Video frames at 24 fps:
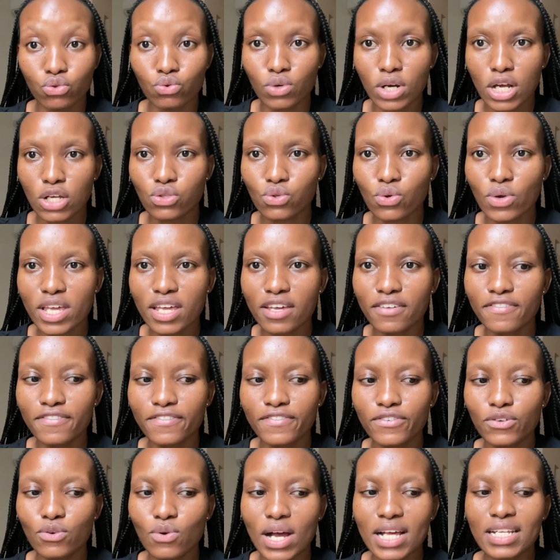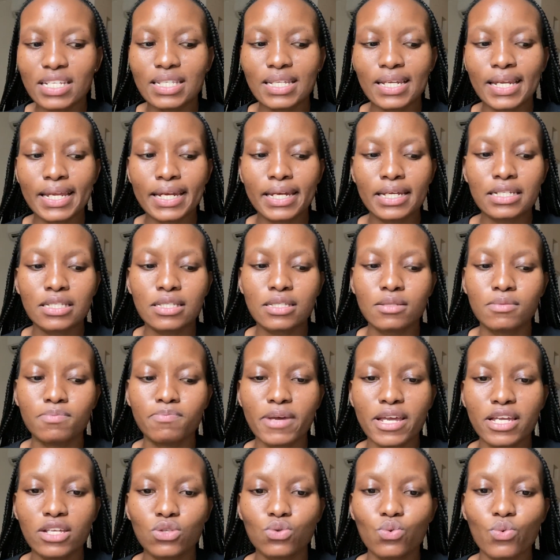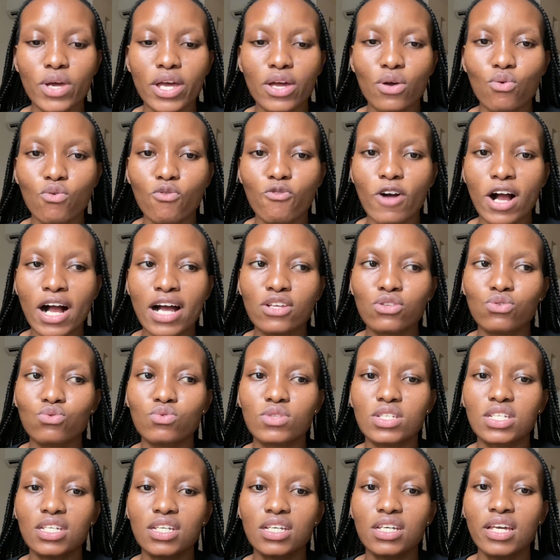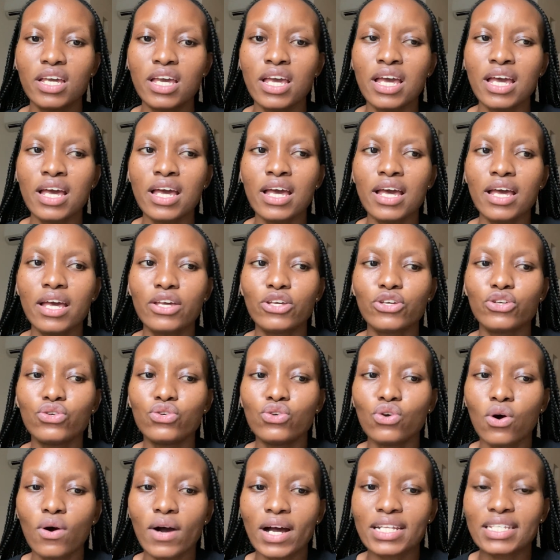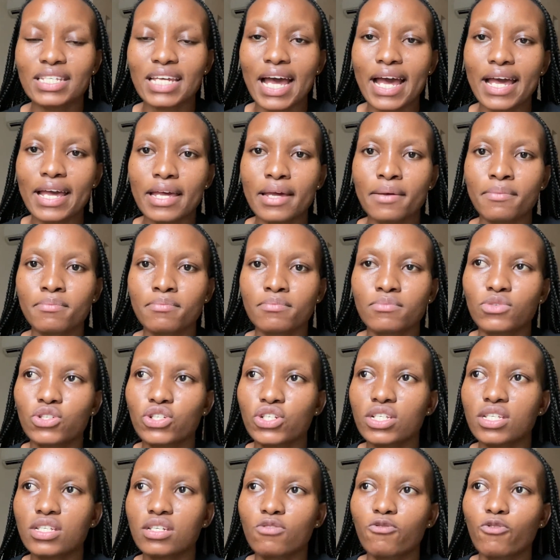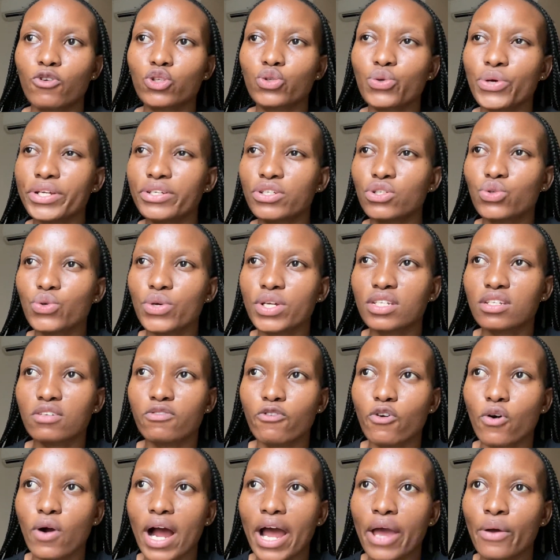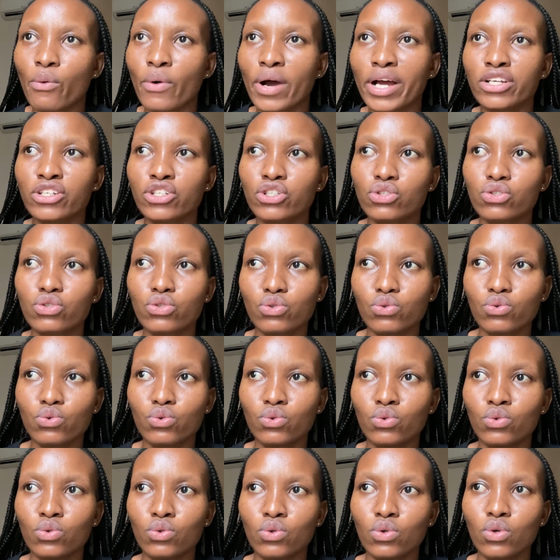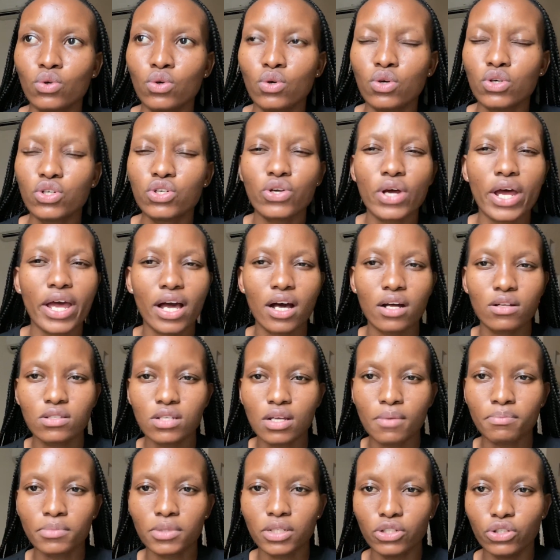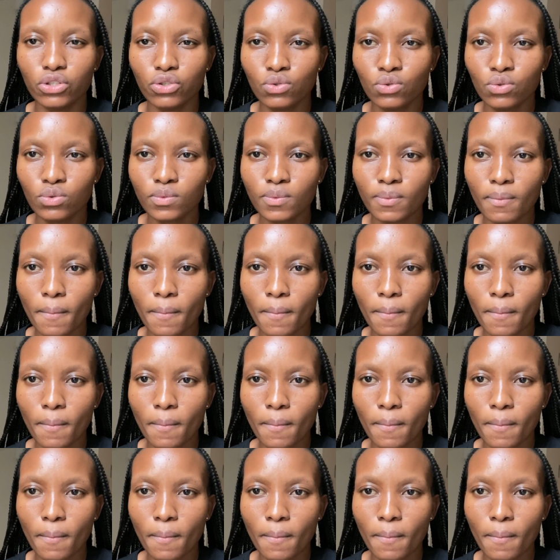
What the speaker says: So if you are still at a space where uvangazi uthi, you know what, I am just, for 2024 I want to try out something new.